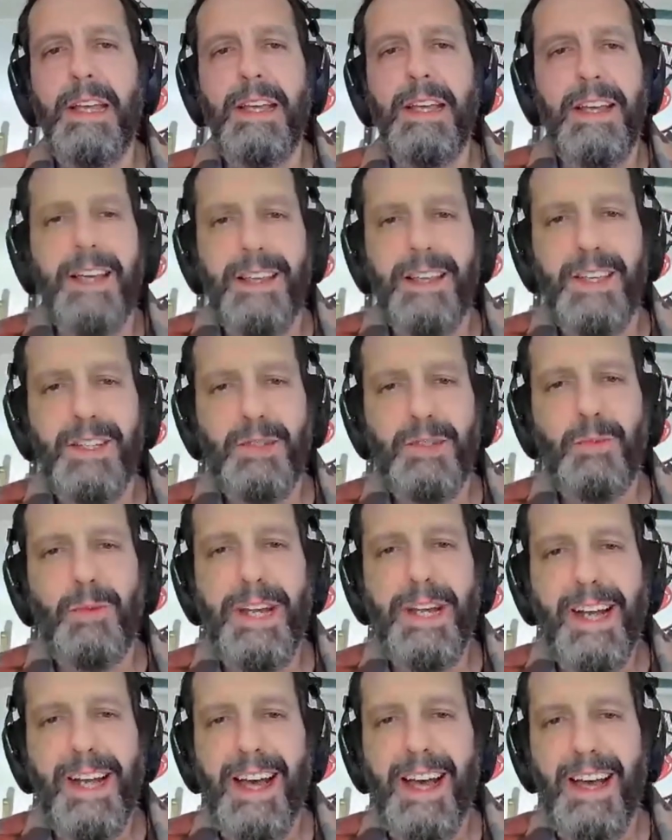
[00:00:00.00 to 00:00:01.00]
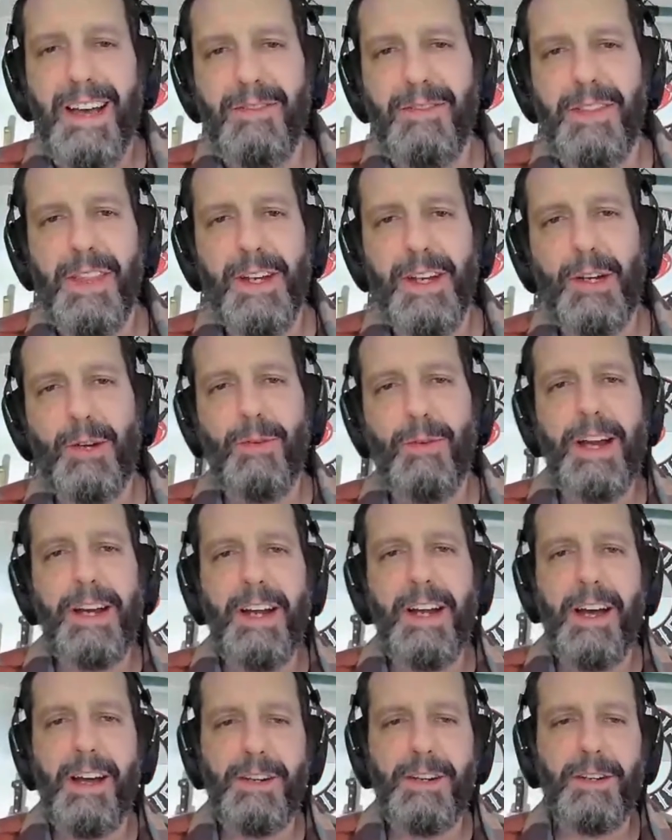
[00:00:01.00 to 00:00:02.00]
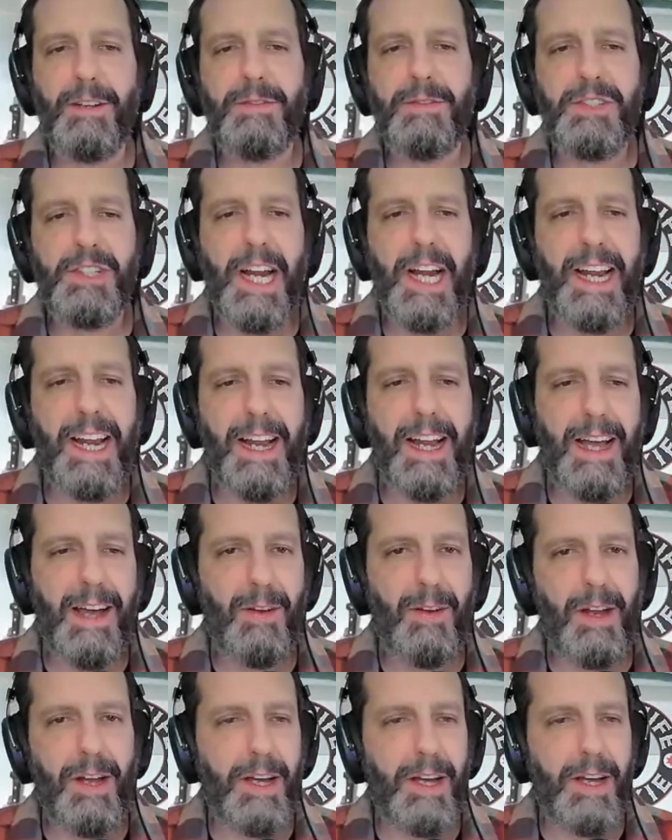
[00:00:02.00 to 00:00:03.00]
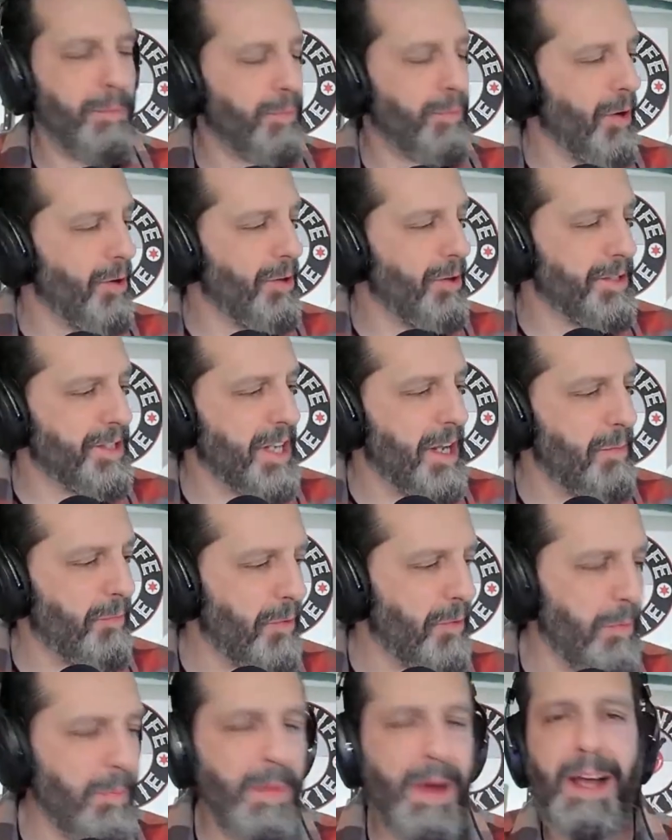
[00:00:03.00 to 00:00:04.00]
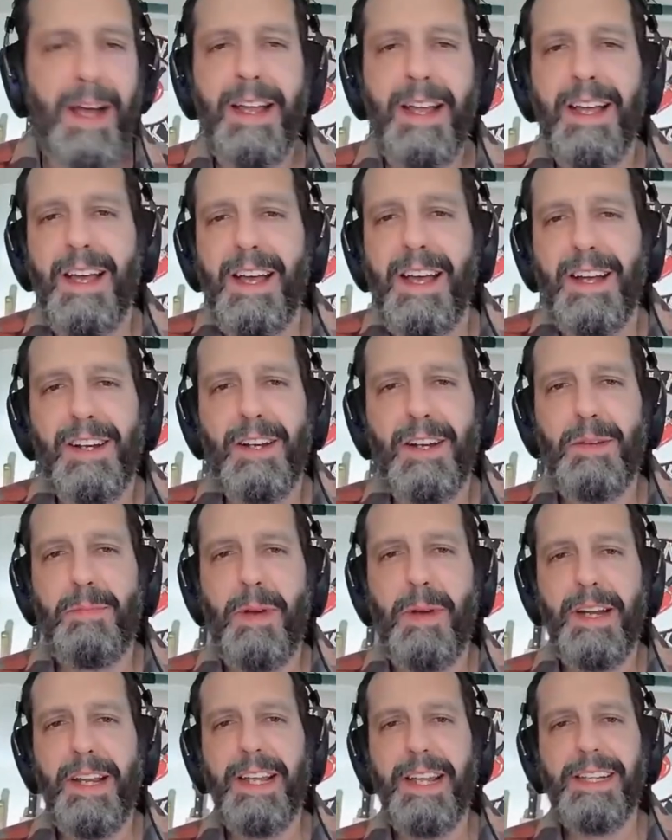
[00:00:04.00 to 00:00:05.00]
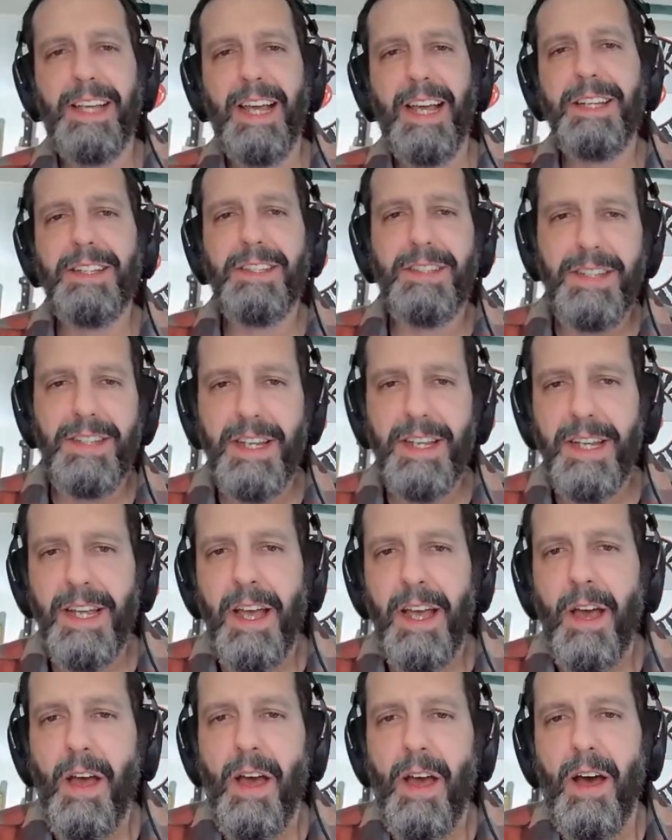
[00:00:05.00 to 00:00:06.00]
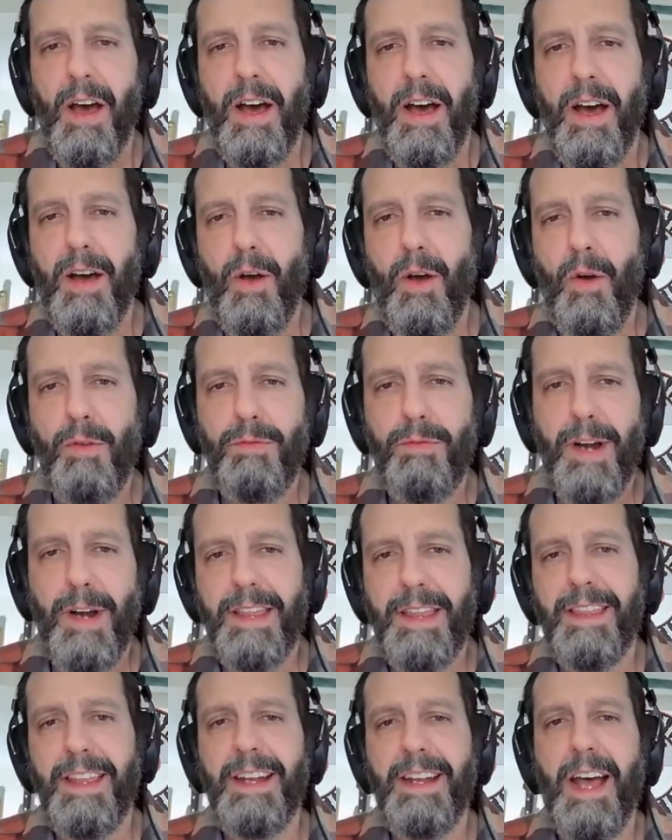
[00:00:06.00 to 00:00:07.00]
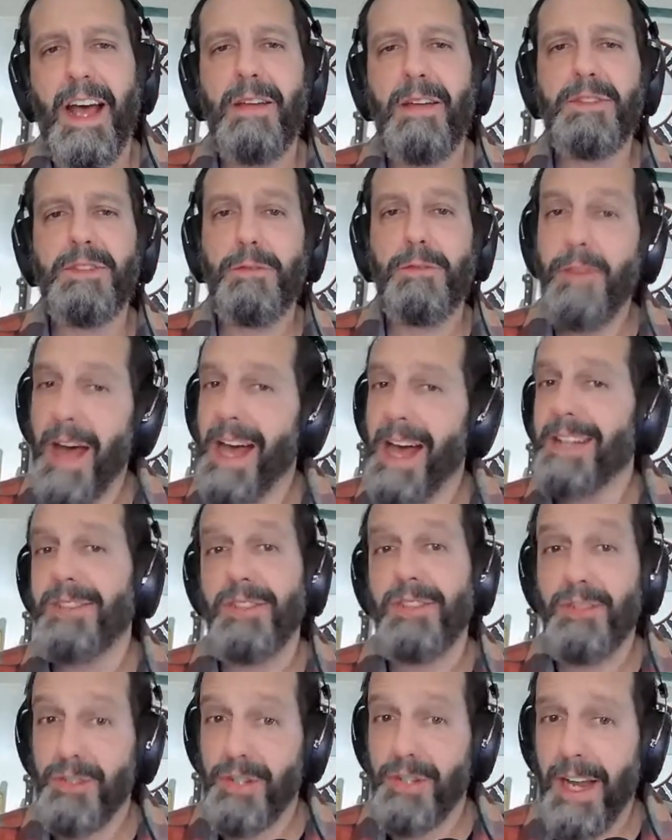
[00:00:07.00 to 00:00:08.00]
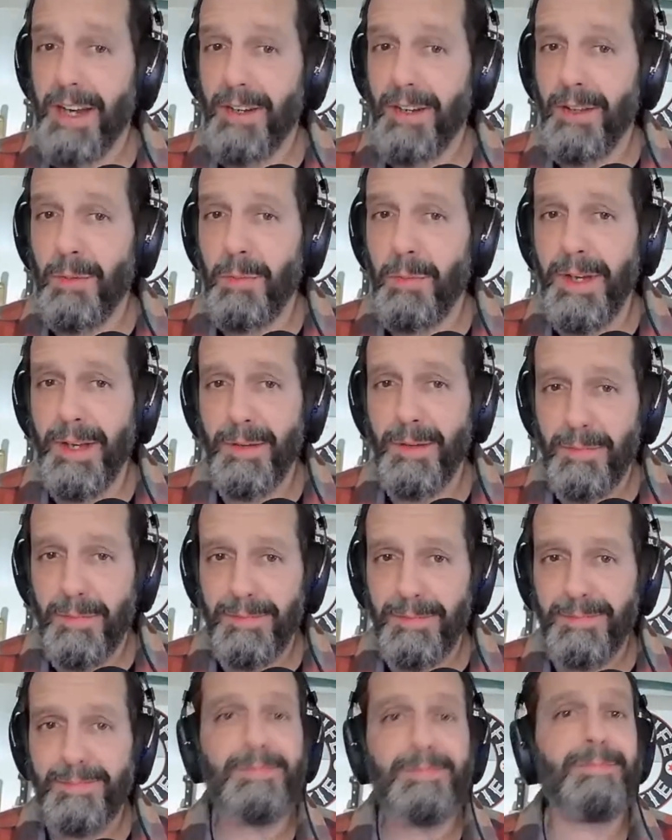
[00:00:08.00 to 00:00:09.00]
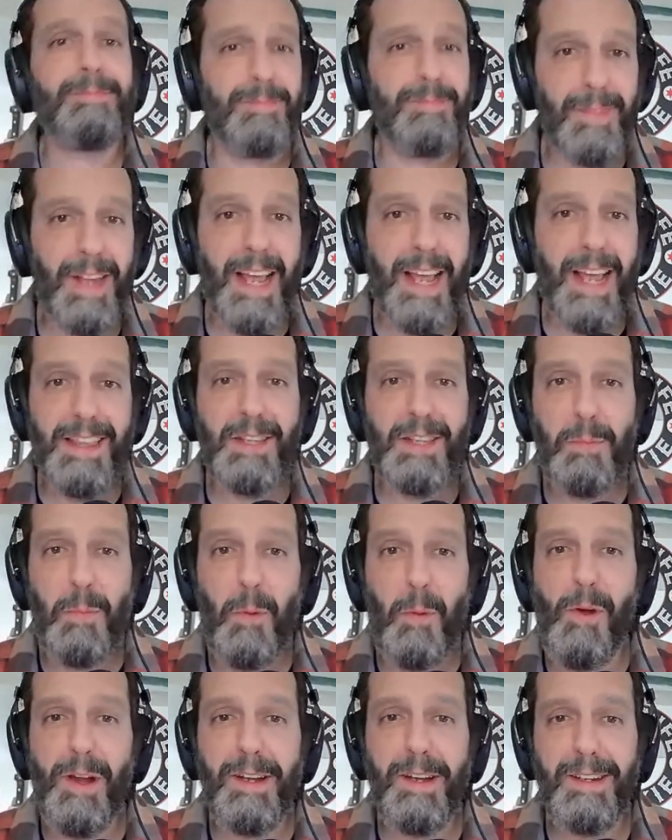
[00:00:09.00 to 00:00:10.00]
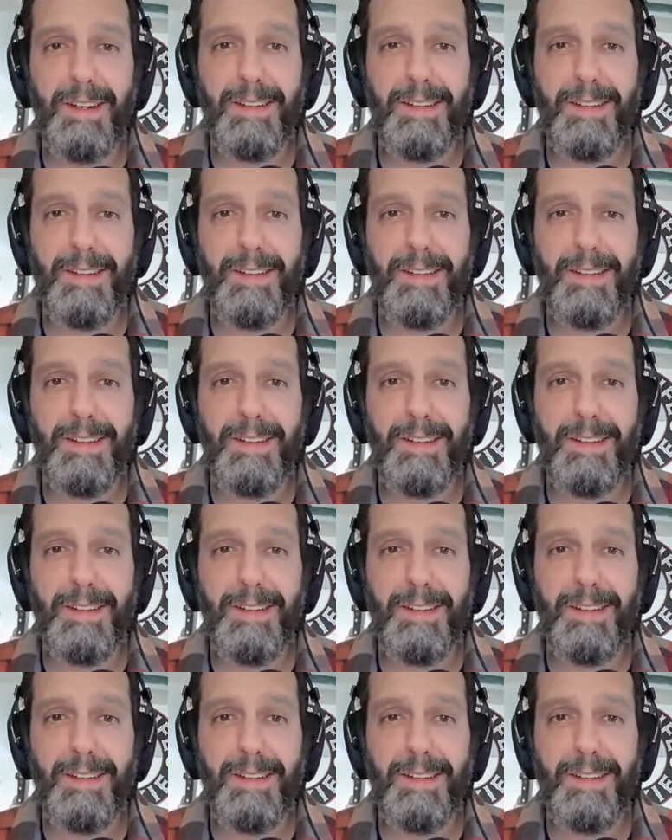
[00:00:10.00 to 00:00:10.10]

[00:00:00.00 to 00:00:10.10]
This week, I have the great honor of checking out a prototype from my good buddy KC uh, over at the Knives Fast channel. But at this point,